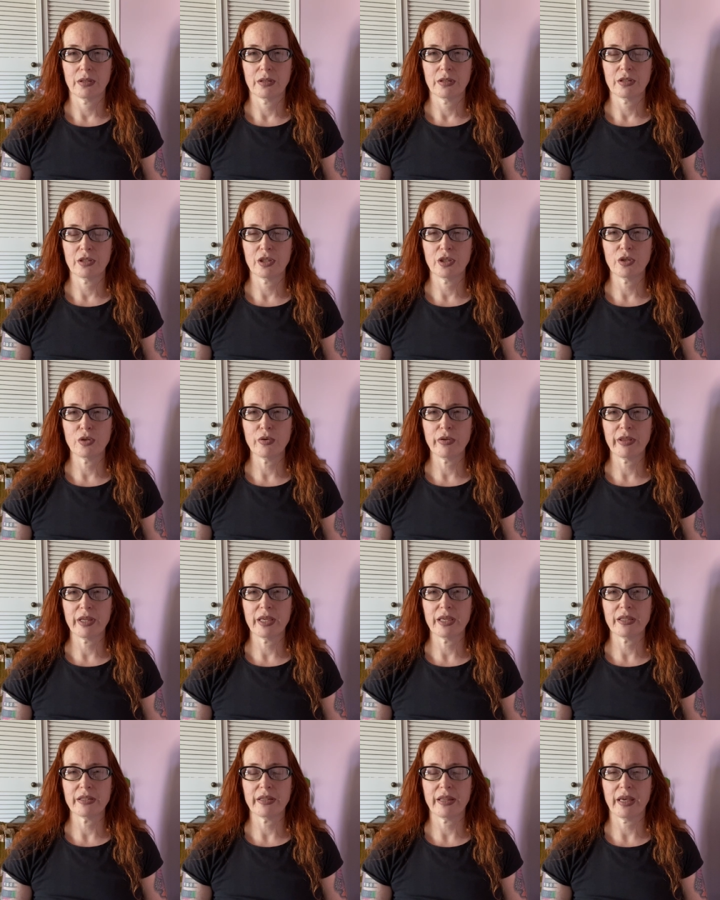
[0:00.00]
two
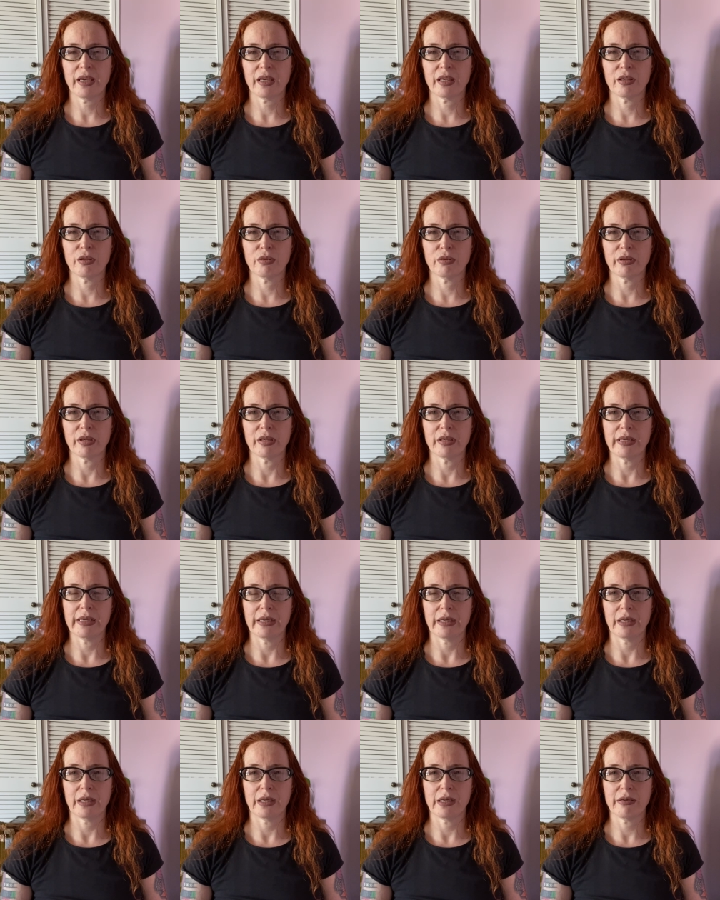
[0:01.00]
things that you can
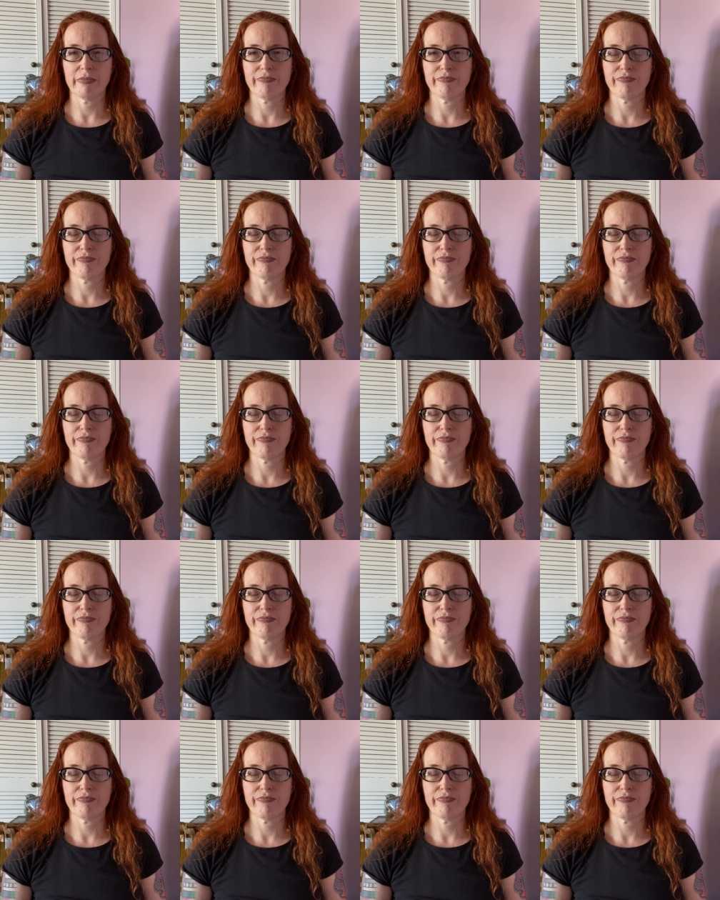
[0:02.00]
hear,